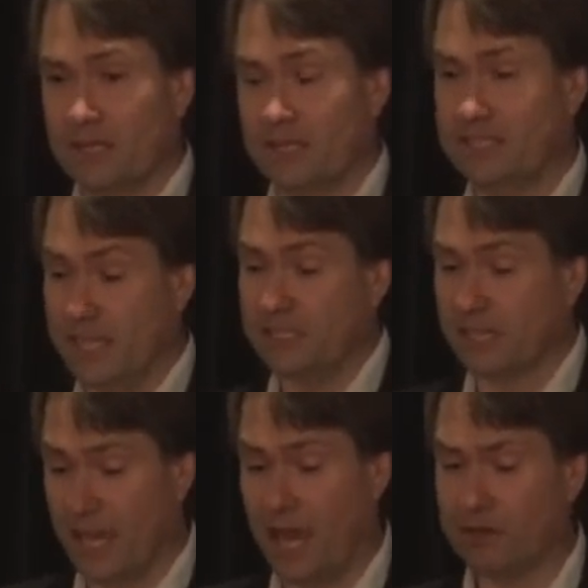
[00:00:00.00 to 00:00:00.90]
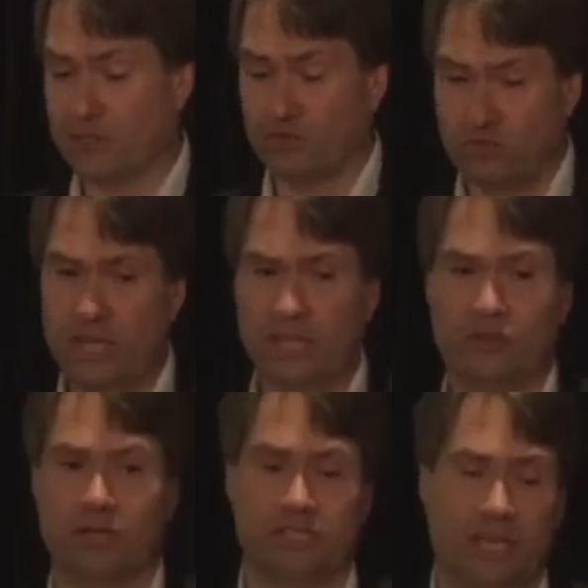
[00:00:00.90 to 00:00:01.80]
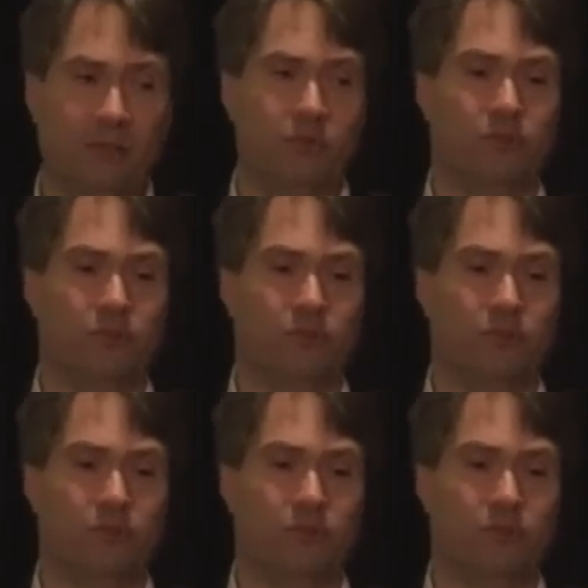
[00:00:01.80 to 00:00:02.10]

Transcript: The Tesla car is a really good example.